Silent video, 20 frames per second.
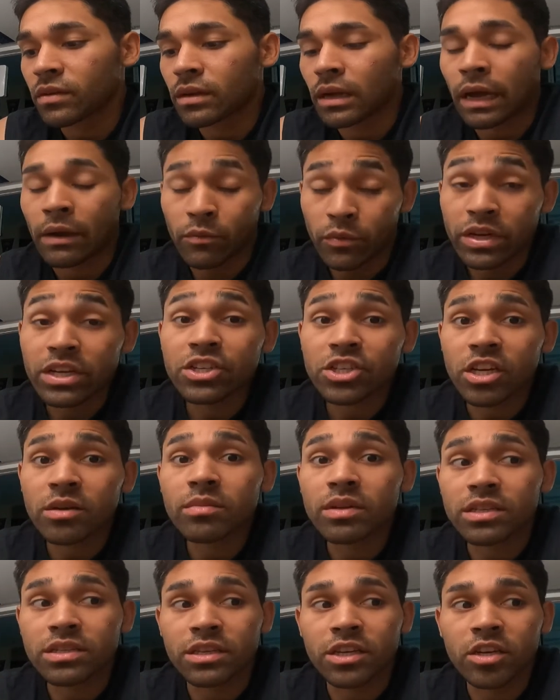I
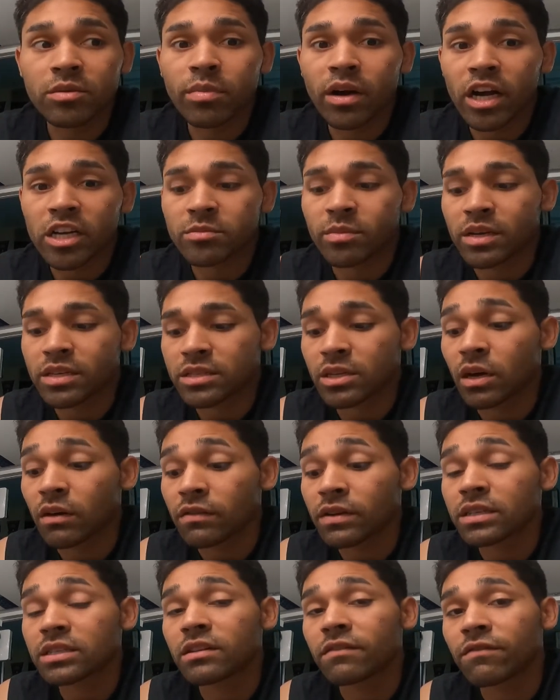re-shimmed his gearbox myself
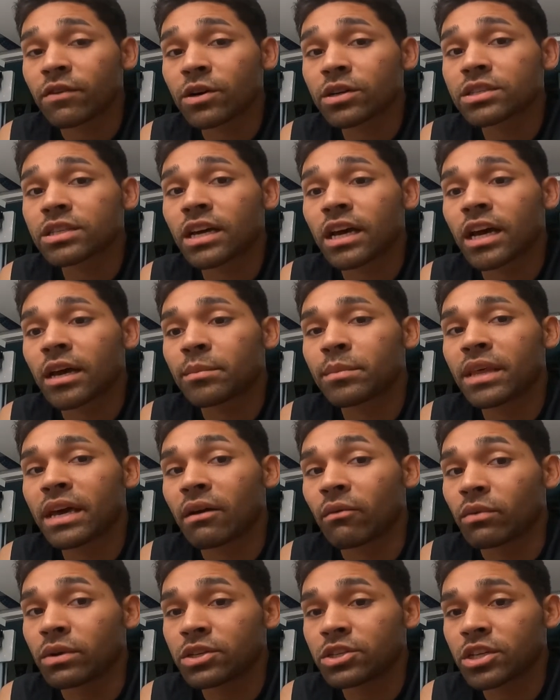because the first time
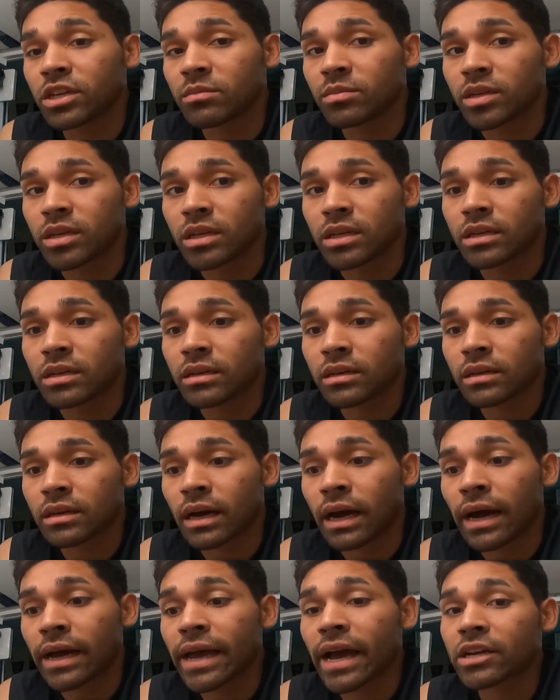that we shimmed it,
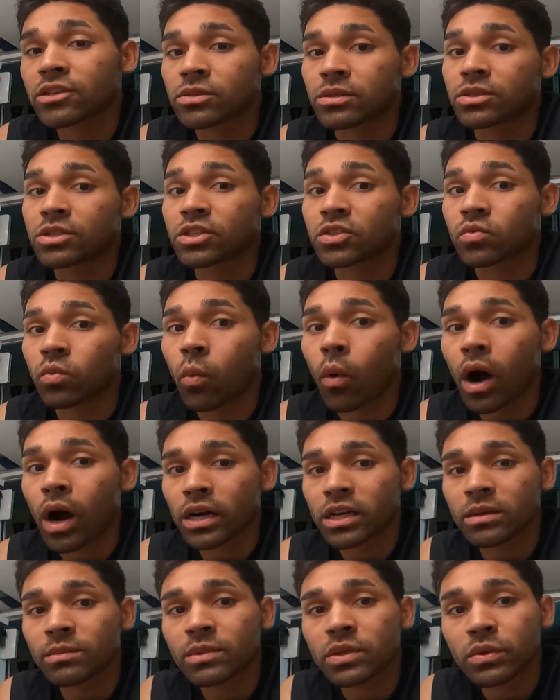I actually just
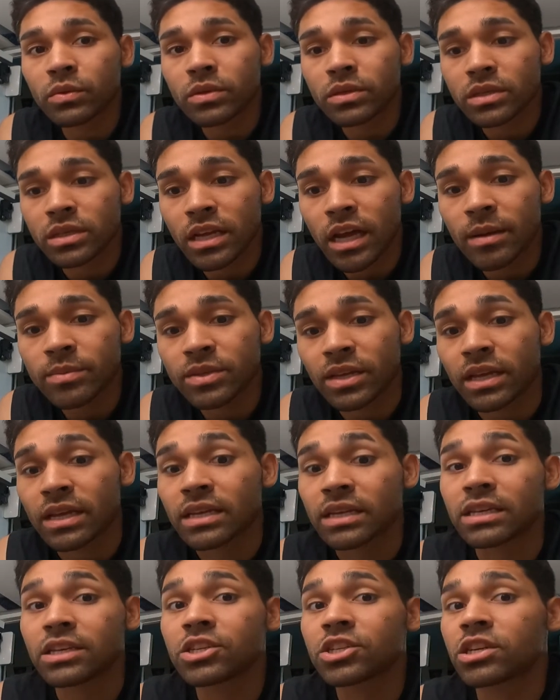walked him through the steps and
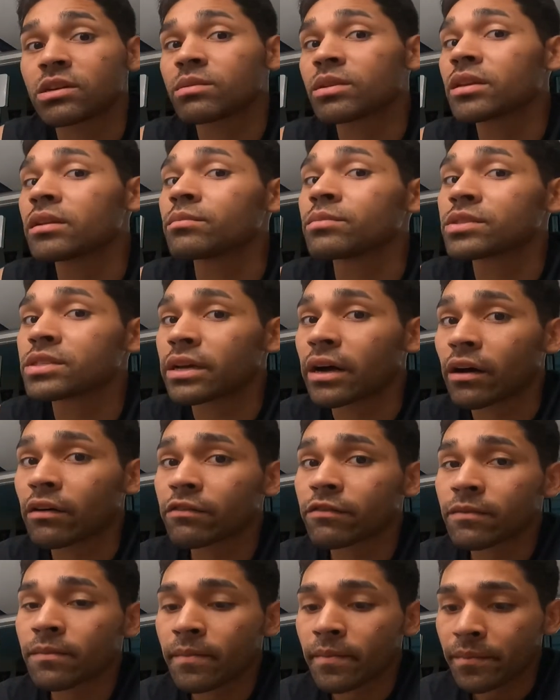he shimmed it
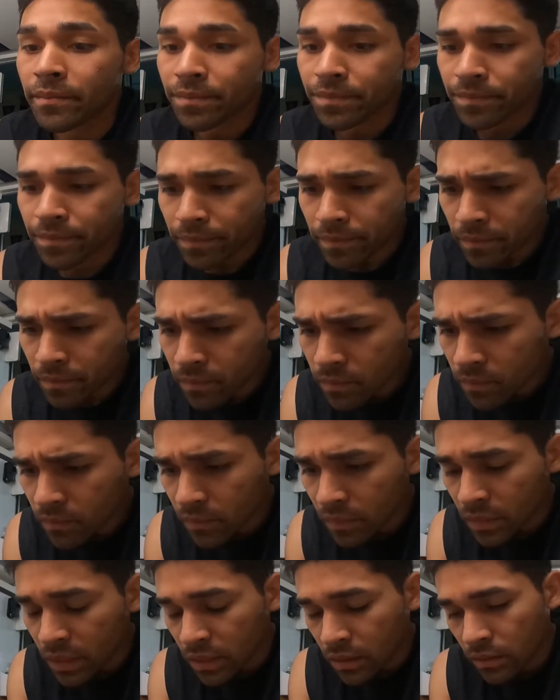himself.
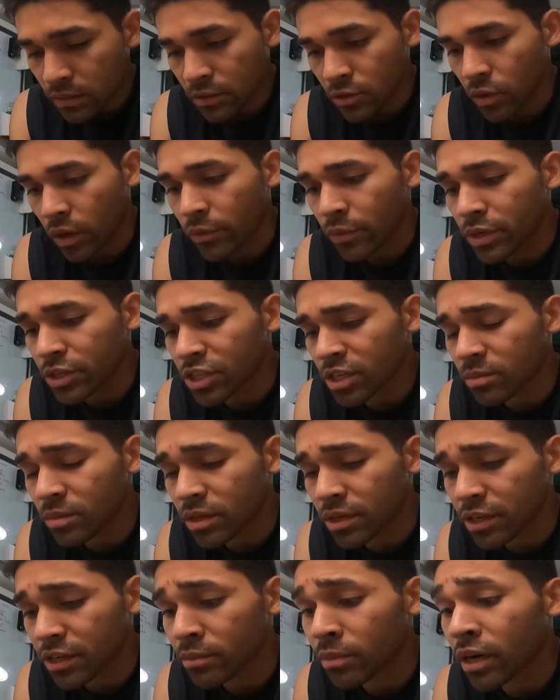So I re-shimmed the
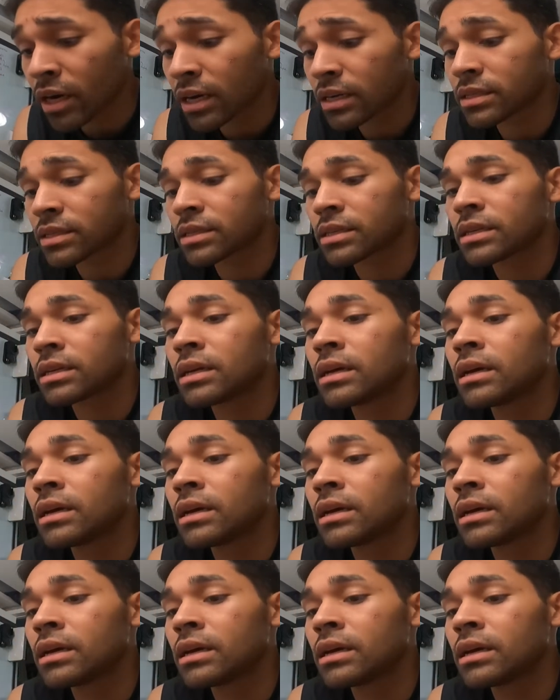gearbox.